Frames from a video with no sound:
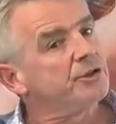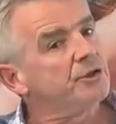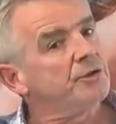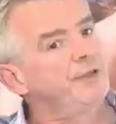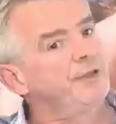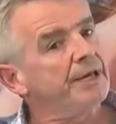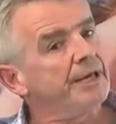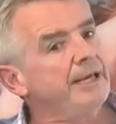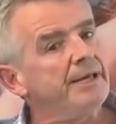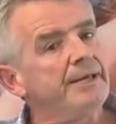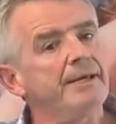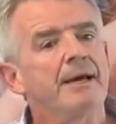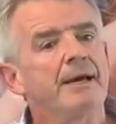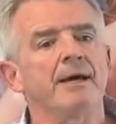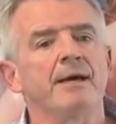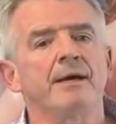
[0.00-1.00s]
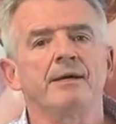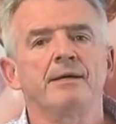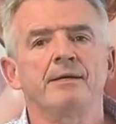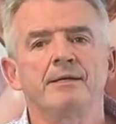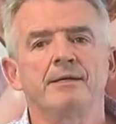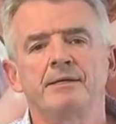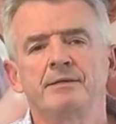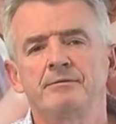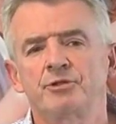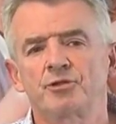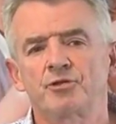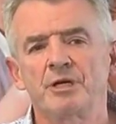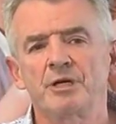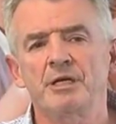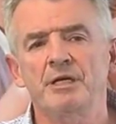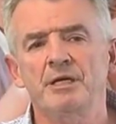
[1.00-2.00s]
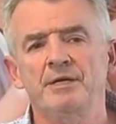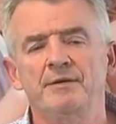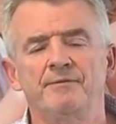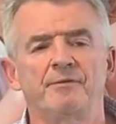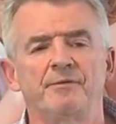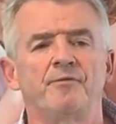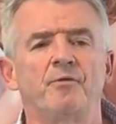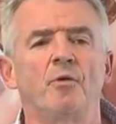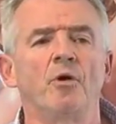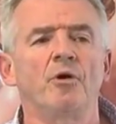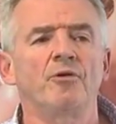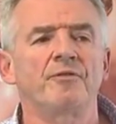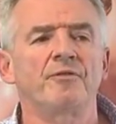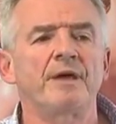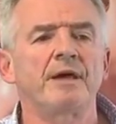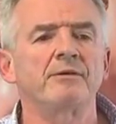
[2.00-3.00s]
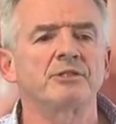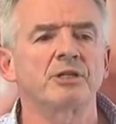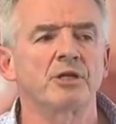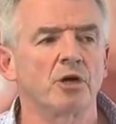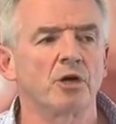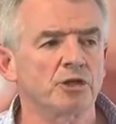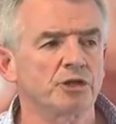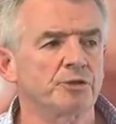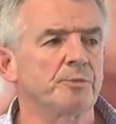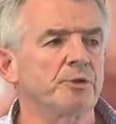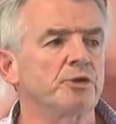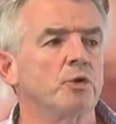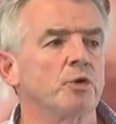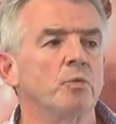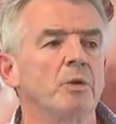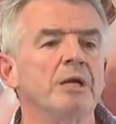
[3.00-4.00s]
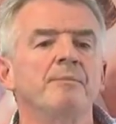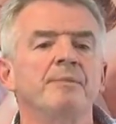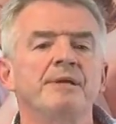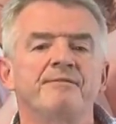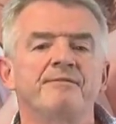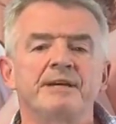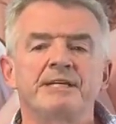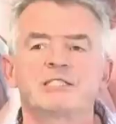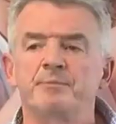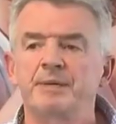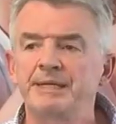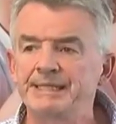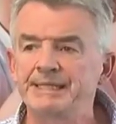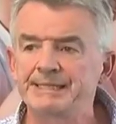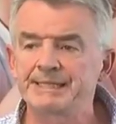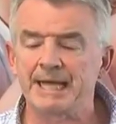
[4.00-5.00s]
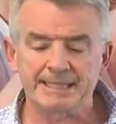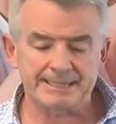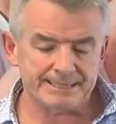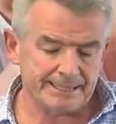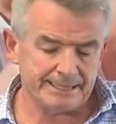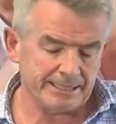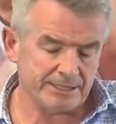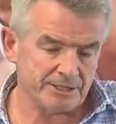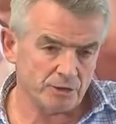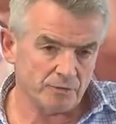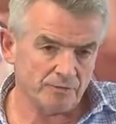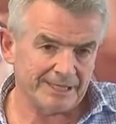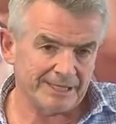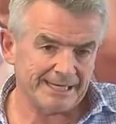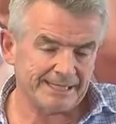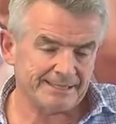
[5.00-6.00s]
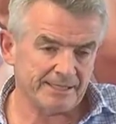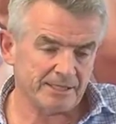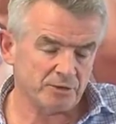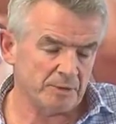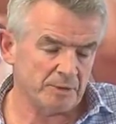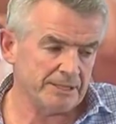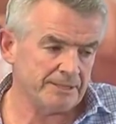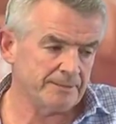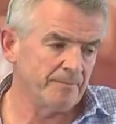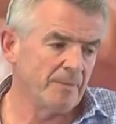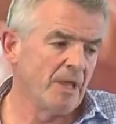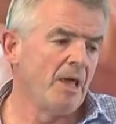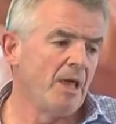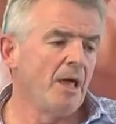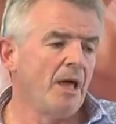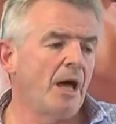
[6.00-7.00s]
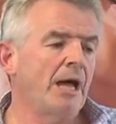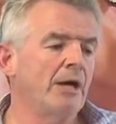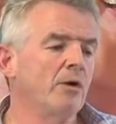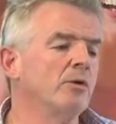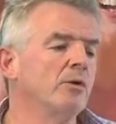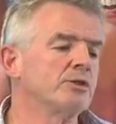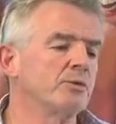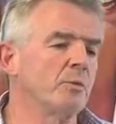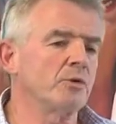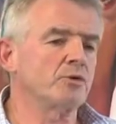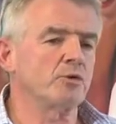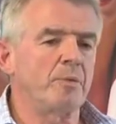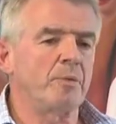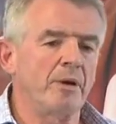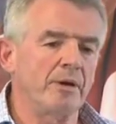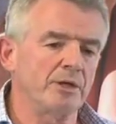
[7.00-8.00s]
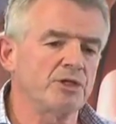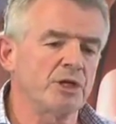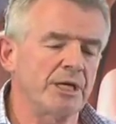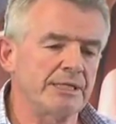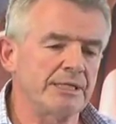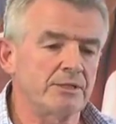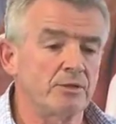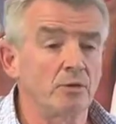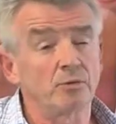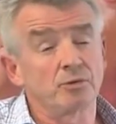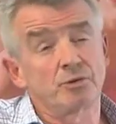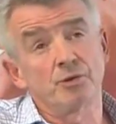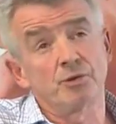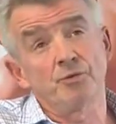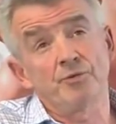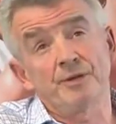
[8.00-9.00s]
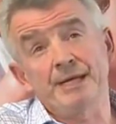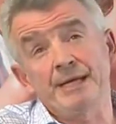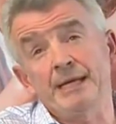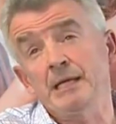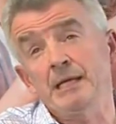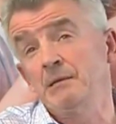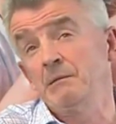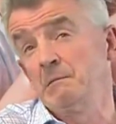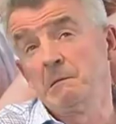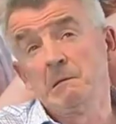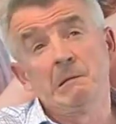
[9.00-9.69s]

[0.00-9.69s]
to the uh, three, 400,000 customers who will be affected by these cancellations over the next six weeks. I also want to apologise, though, to the